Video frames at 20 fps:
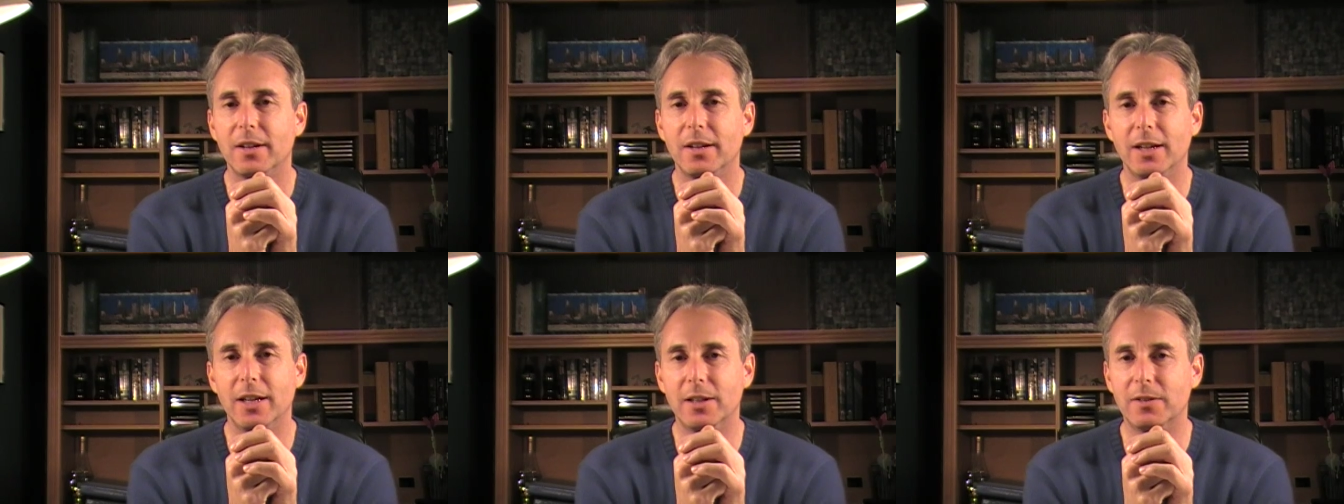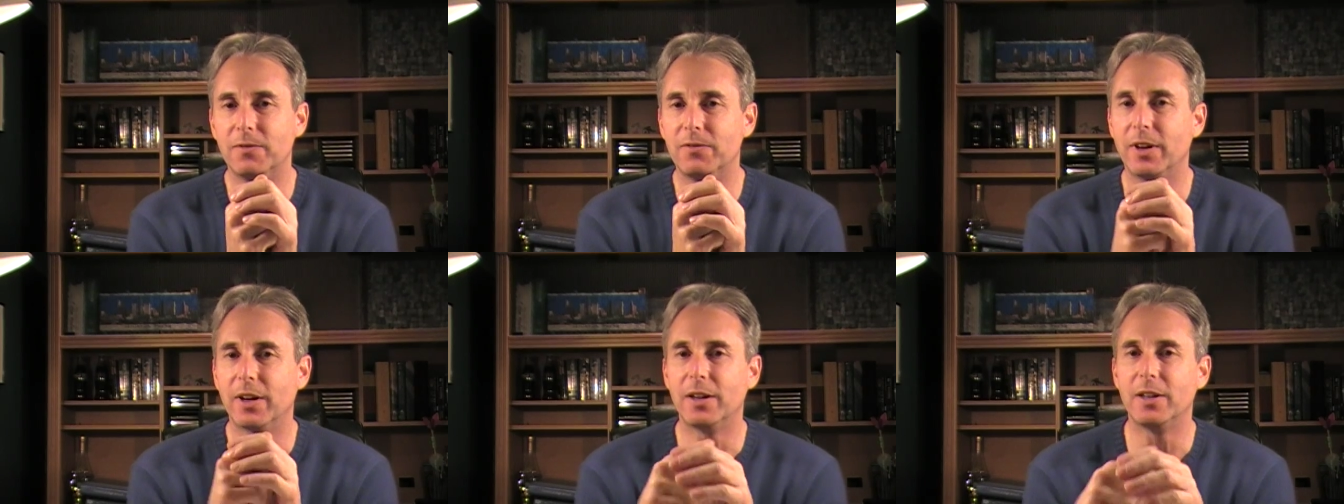It's
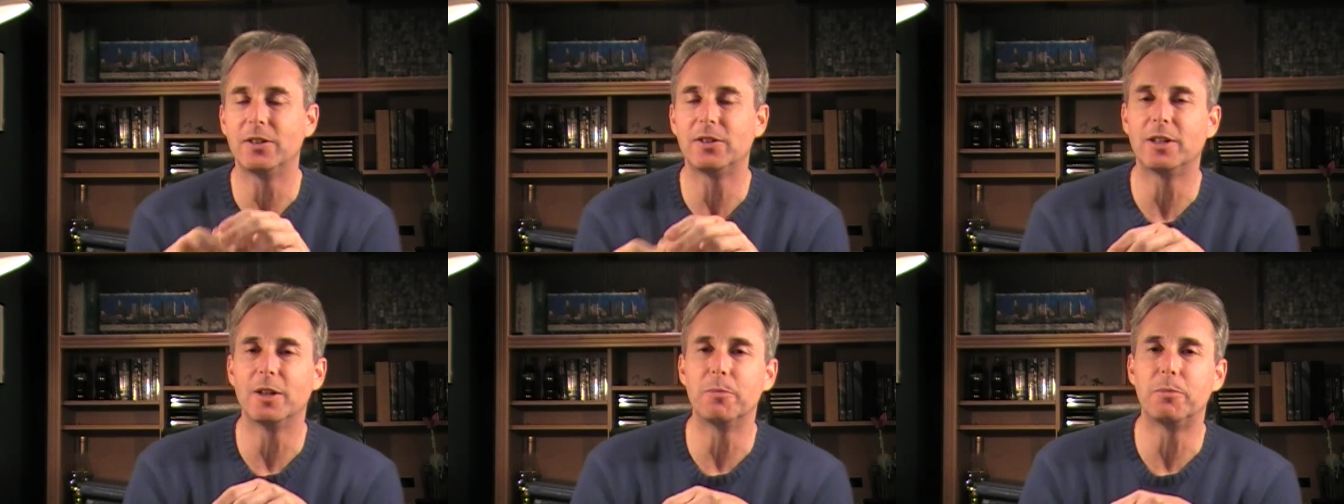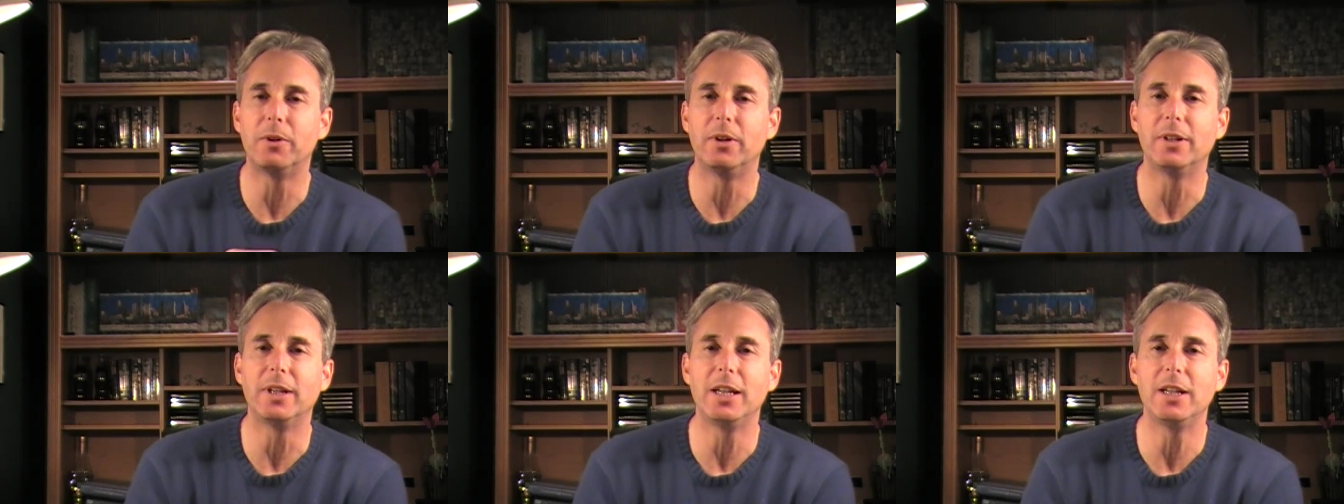very
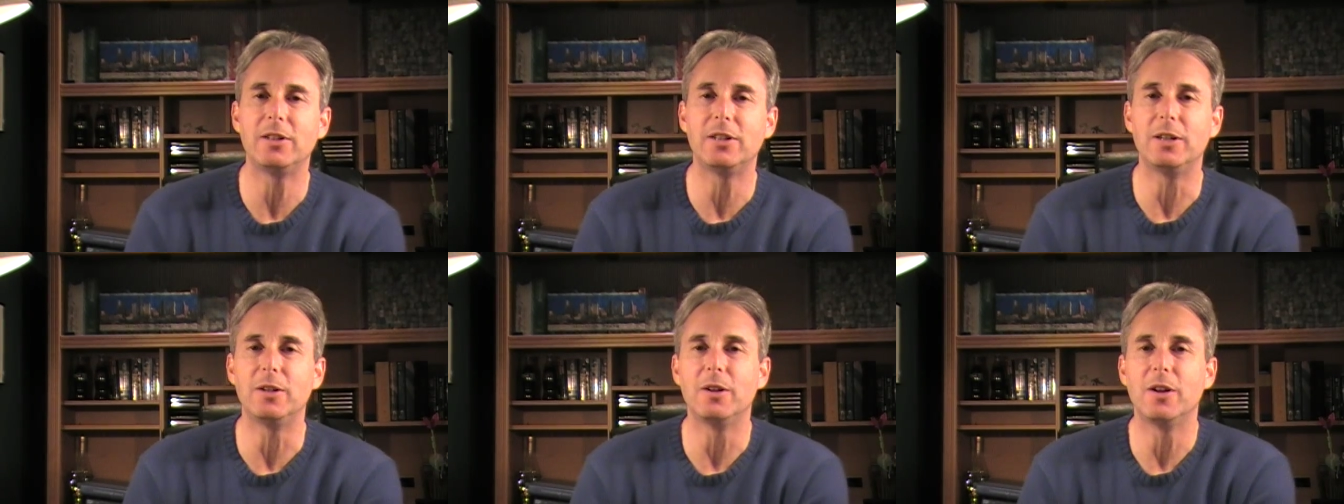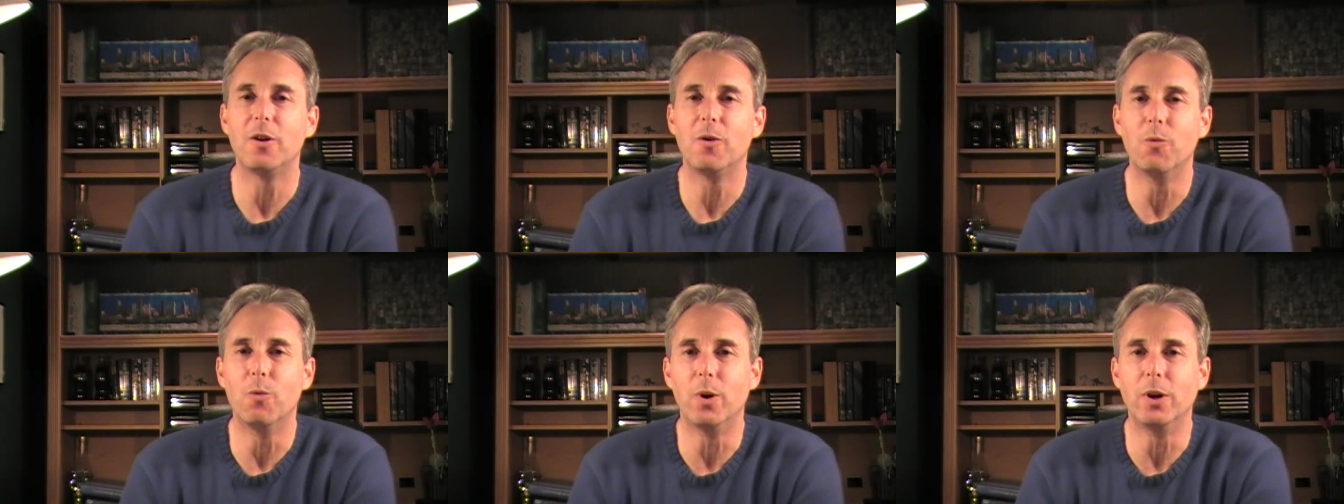simple and easy
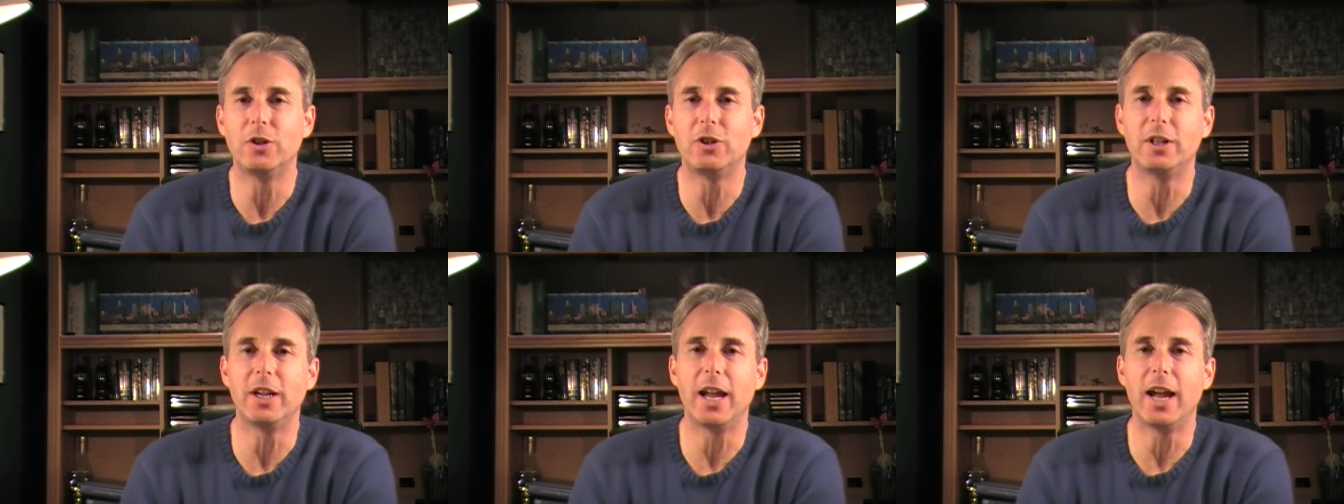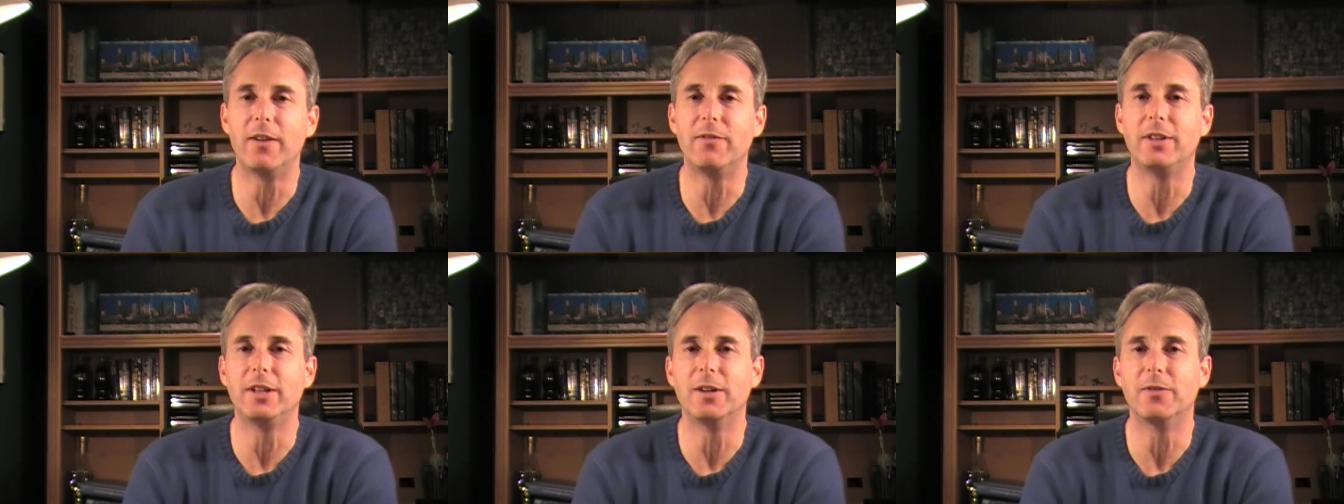once you
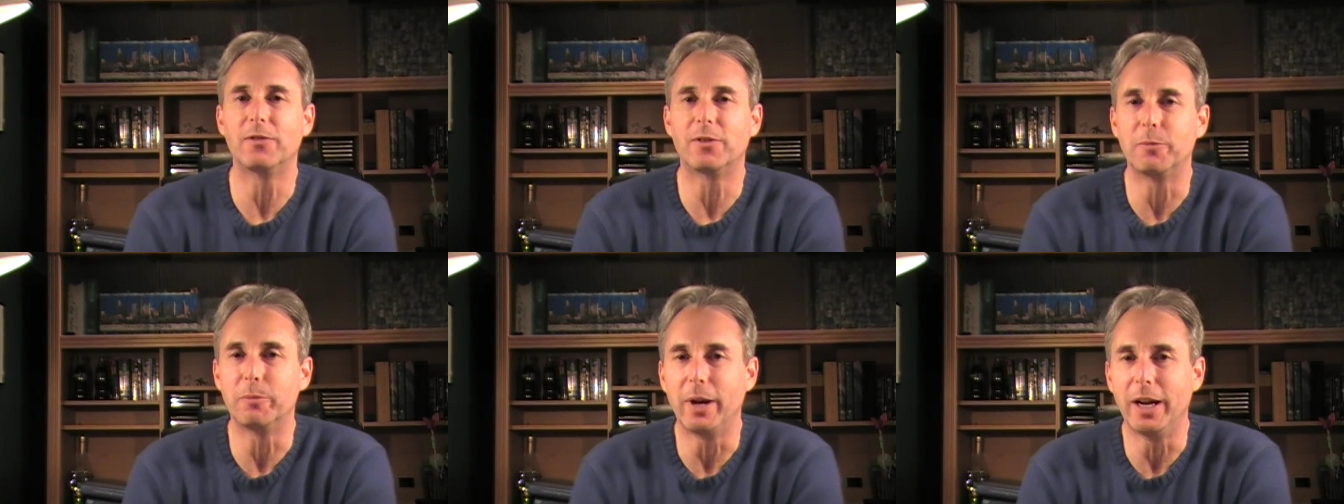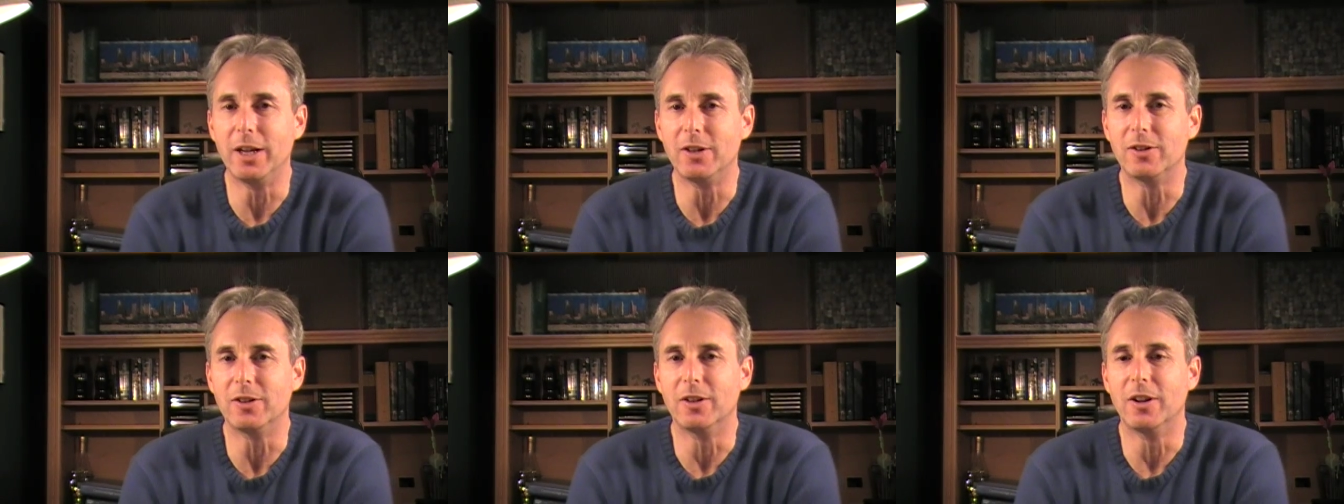have the
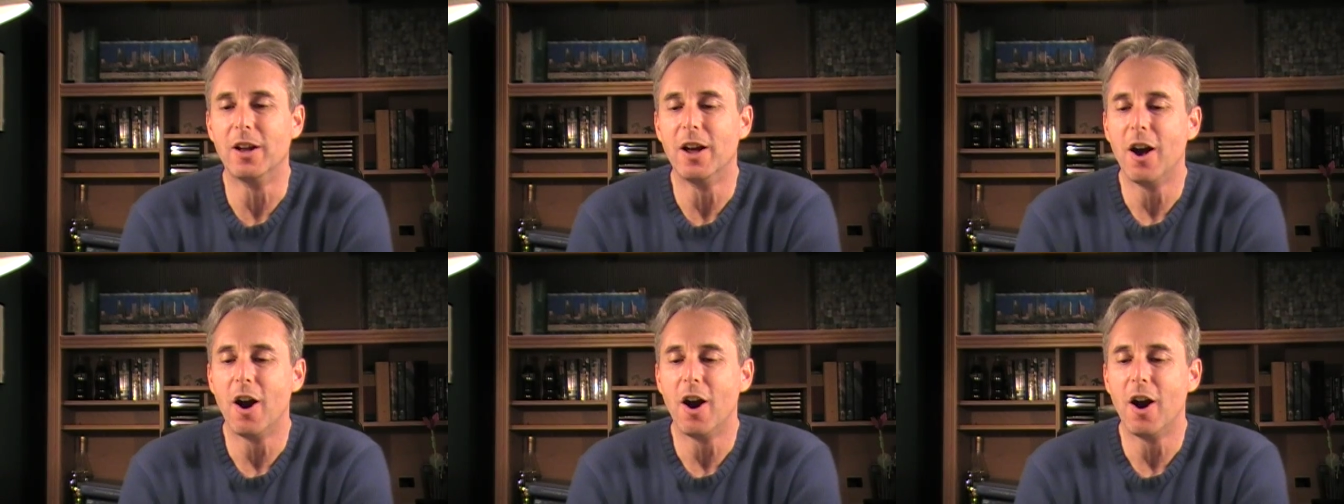information.